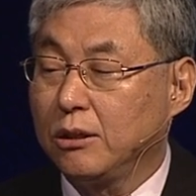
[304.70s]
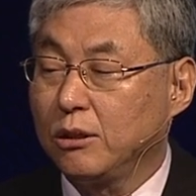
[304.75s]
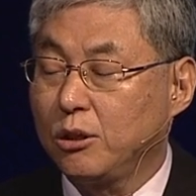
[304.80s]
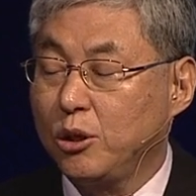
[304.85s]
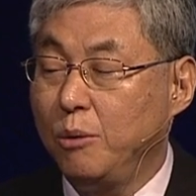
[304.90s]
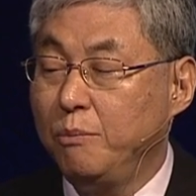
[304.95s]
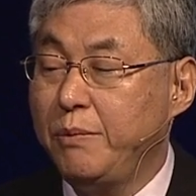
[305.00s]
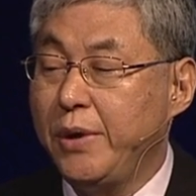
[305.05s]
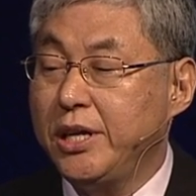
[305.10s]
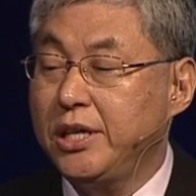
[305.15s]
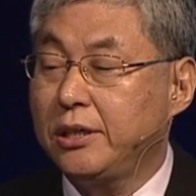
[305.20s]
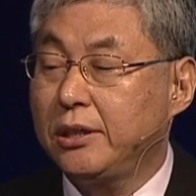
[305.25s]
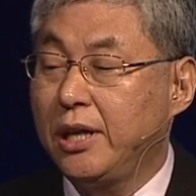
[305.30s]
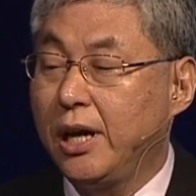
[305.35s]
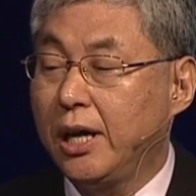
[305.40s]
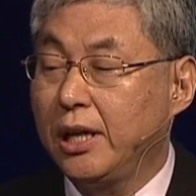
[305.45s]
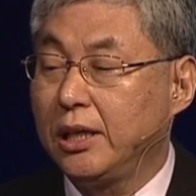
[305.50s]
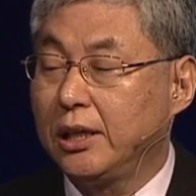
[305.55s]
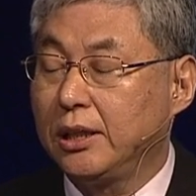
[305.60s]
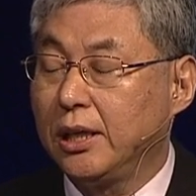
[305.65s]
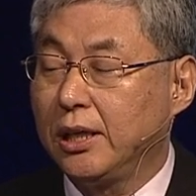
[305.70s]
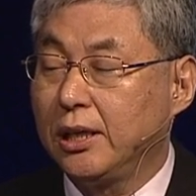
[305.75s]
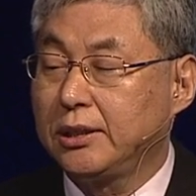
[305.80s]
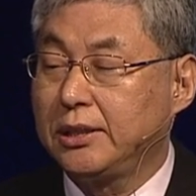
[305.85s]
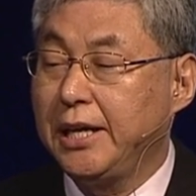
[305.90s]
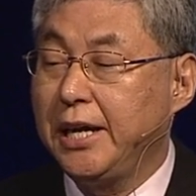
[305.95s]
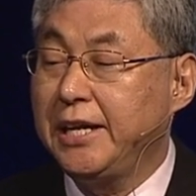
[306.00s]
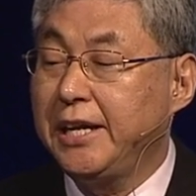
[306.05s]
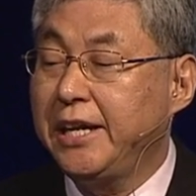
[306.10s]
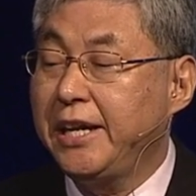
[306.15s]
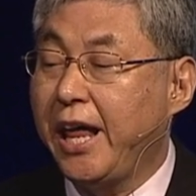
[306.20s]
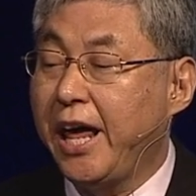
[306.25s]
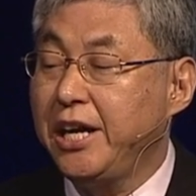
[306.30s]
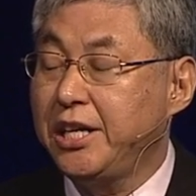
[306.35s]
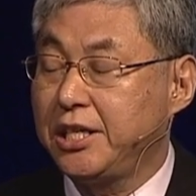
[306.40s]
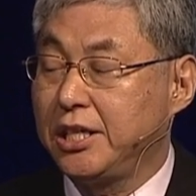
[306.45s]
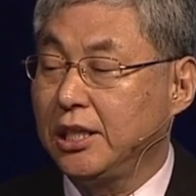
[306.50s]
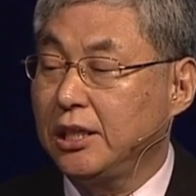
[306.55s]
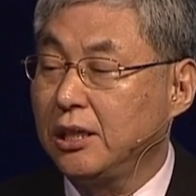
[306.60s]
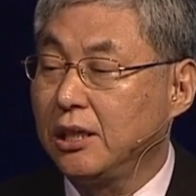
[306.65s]
conventional DNN
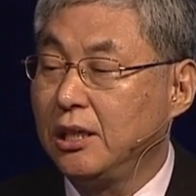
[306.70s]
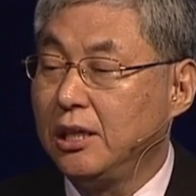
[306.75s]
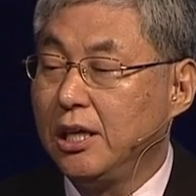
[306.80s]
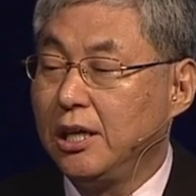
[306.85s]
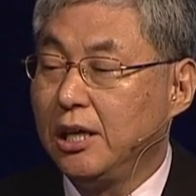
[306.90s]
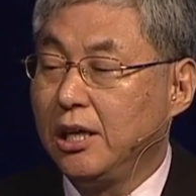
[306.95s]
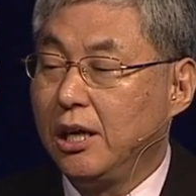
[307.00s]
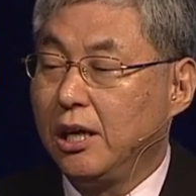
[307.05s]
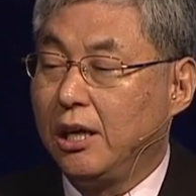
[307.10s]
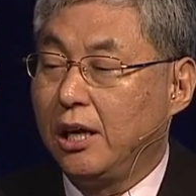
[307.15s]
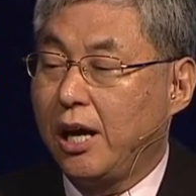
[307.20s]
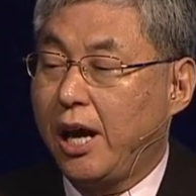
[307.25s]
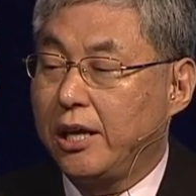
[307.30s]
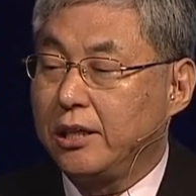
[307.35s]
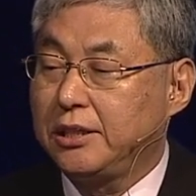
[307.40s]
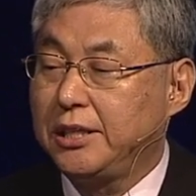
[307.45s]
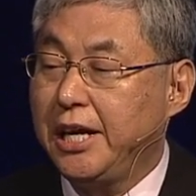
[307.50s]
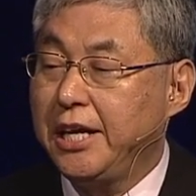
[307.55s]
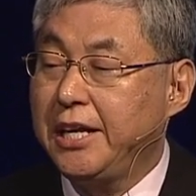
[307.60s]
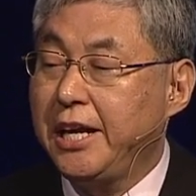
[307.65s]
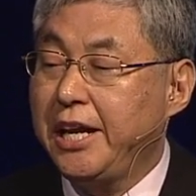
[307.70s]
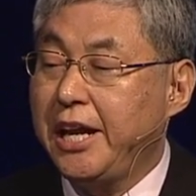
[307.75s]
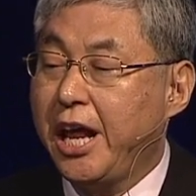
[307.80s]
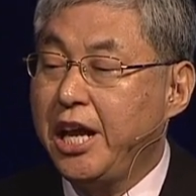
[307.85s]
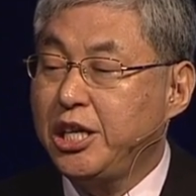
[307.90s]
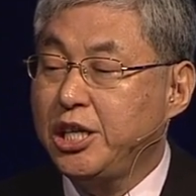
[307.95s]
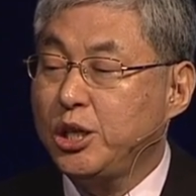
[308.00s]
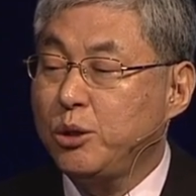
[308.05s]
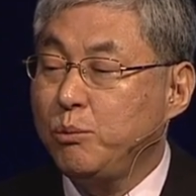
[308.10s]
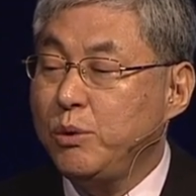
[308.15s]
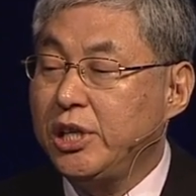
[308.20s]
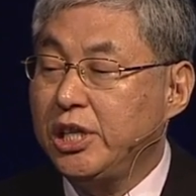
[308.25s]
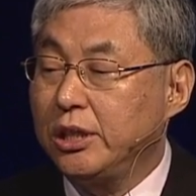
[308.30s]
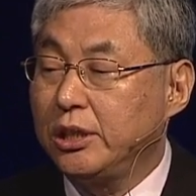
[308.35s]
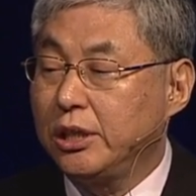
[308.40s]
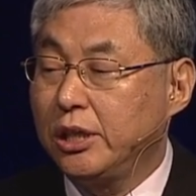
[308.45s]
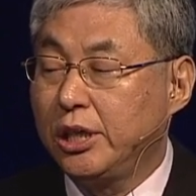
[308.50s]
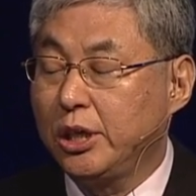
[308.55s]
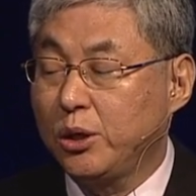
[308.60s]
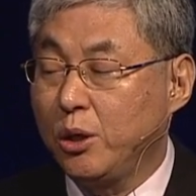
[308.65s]
ASIC with
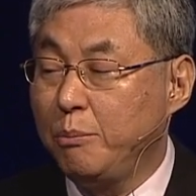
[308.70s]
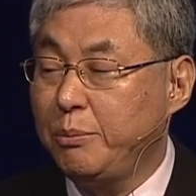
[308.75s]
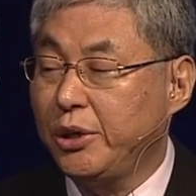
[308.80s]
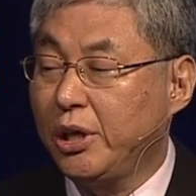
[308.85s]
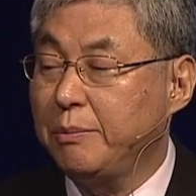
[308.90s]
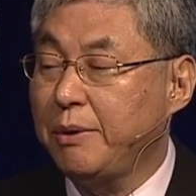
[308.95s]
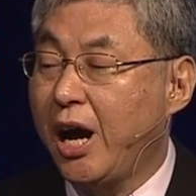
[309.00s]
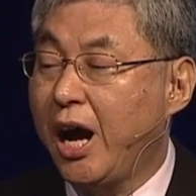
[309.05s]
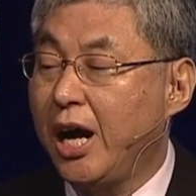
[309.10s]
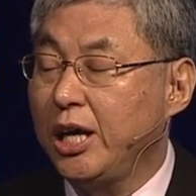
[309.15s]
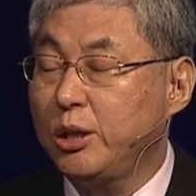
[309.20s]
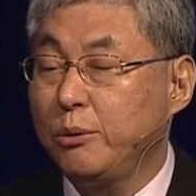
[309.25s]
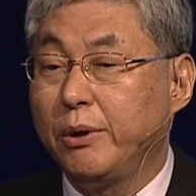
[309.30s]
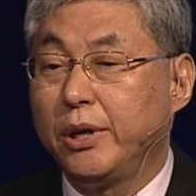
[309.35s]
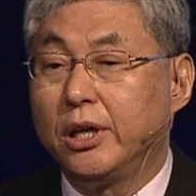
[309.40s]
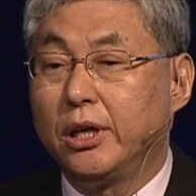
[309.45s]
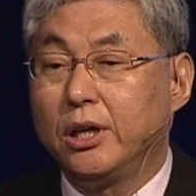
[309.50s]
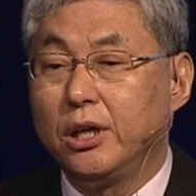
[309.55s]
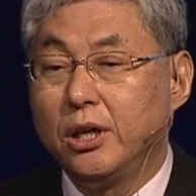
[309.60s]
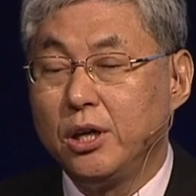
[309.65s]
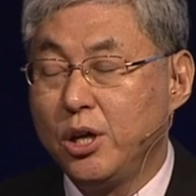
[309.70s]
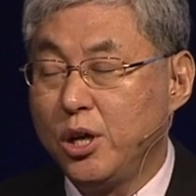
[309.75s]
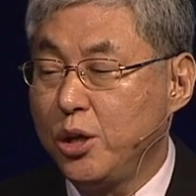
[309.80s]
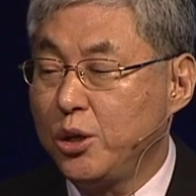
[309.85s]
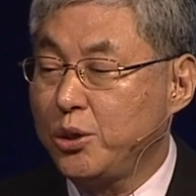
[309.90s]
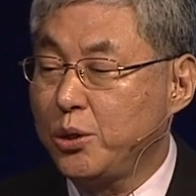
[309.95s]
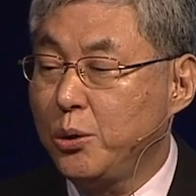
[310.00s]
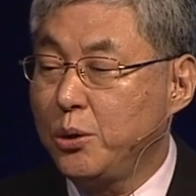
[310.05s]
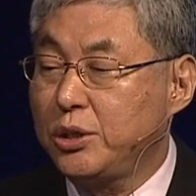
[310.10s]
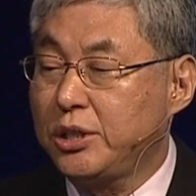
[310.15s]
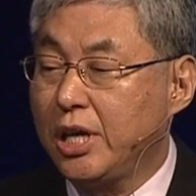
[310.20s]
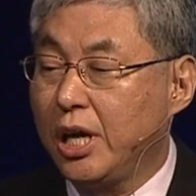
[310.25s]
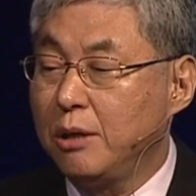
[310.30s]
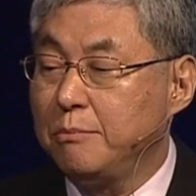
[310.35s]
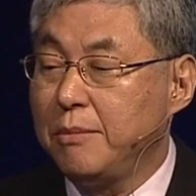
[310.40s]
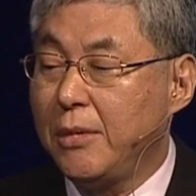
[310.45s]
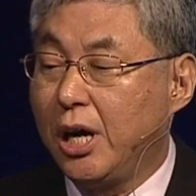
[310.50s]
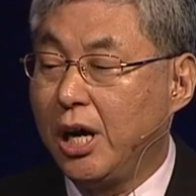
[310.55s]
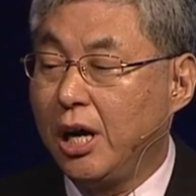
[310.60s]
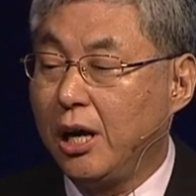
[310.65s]
recomputable hardware shows
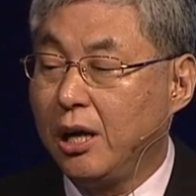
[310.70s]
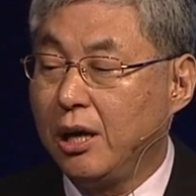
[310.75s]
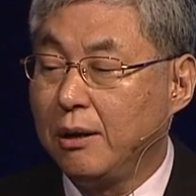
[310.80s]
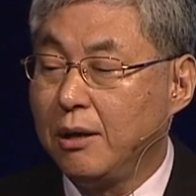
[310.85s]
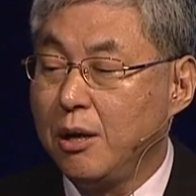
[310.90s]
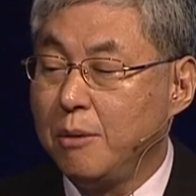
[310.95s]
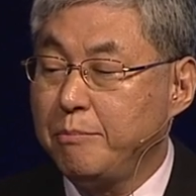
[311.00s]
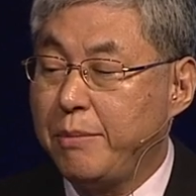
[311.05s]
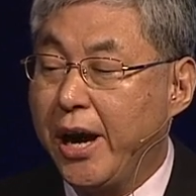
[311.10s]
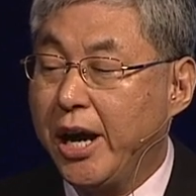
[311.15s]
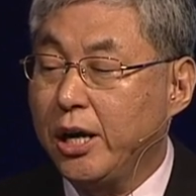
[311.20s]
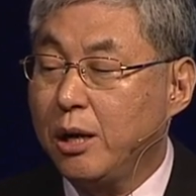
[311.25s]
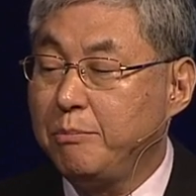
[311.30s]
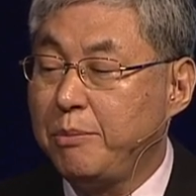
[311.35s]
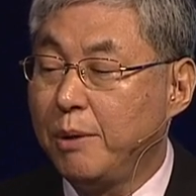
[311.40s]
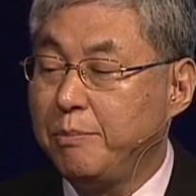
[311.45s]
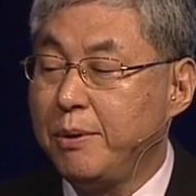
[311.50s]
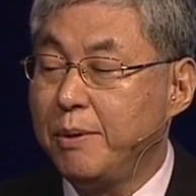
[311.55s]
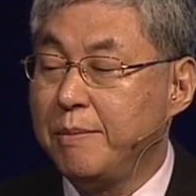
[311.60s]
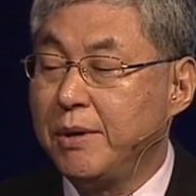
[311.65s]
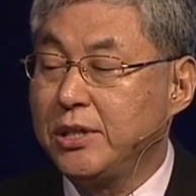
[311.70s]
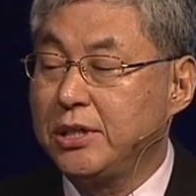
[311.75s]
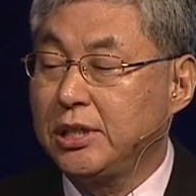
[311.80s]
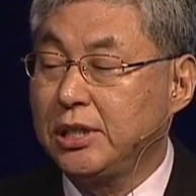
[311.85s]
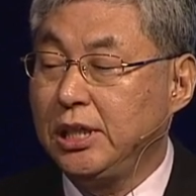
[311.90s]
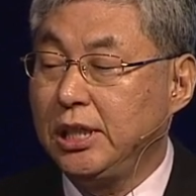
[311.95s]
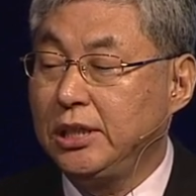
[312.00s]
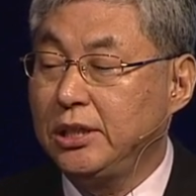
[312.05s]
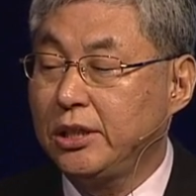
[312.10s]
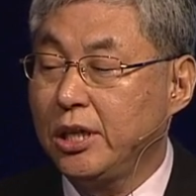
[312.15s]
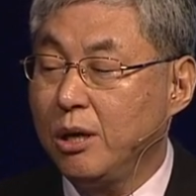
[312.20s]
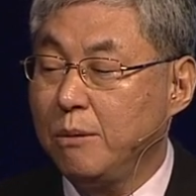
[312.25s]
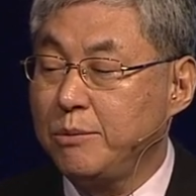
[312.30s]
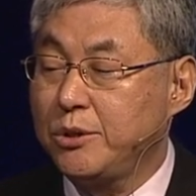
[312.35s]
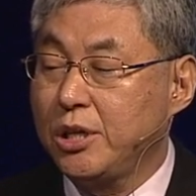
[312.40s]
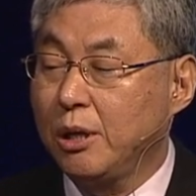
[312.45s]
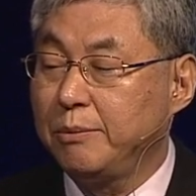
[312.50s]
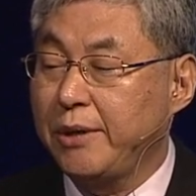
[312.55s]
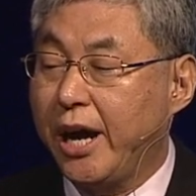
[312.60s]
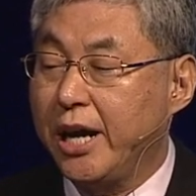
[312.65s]
better performance in
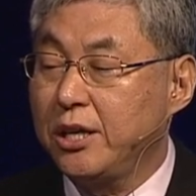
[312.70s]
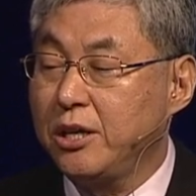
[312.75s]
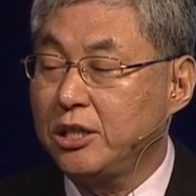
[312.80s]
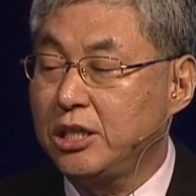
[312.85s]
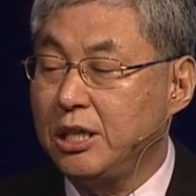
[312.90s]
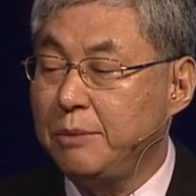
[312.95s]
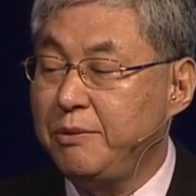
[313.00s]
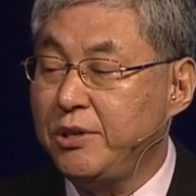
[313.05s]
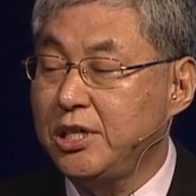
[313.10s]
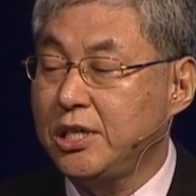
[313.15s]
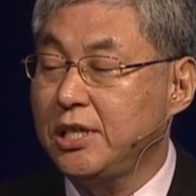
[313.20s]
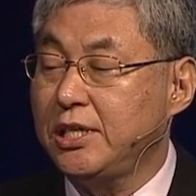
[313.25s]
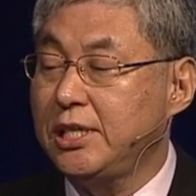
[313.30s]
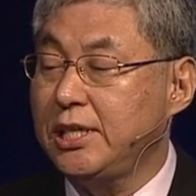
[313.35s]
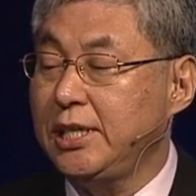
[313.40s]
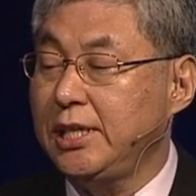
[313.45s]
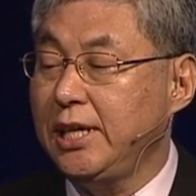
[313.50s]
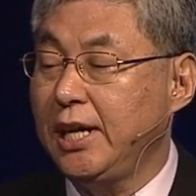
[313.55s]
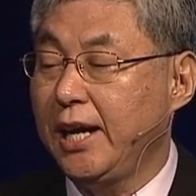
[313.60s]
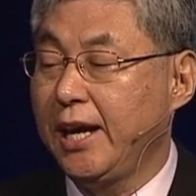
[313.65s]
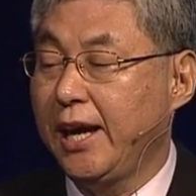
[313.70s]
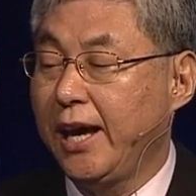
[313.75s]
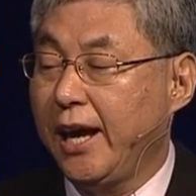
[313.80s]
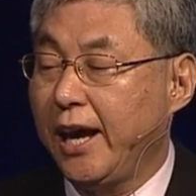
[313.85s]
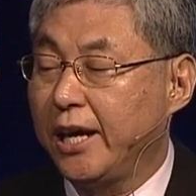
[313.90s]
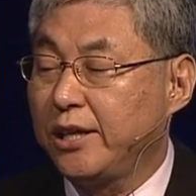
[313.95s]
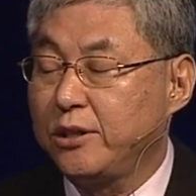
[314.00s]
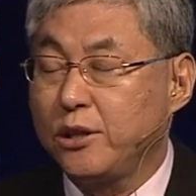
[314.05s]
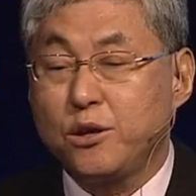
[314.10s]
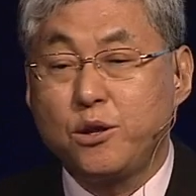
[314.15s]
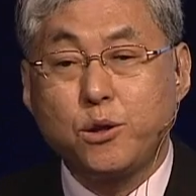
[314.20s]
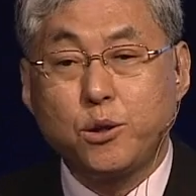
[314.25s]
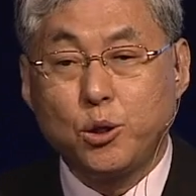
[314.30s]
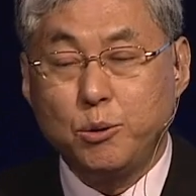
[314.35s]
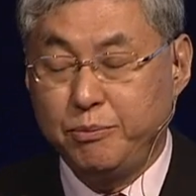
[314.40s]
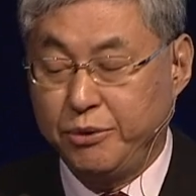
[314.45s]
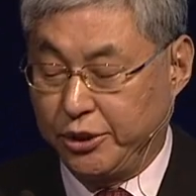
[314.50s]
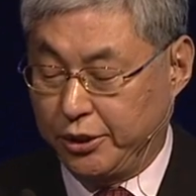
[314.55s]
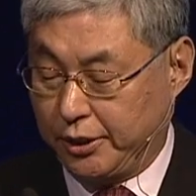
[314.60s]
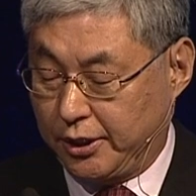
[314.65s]
terms of energy efficiency and
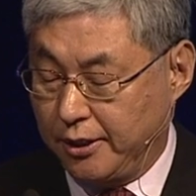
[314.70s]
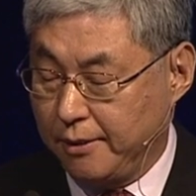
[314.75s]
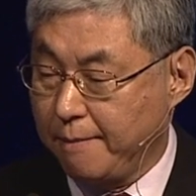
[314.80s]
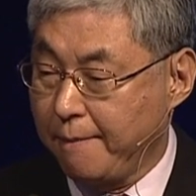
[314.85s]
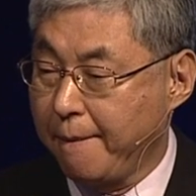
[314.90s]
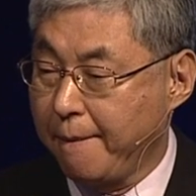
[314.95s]
throughput.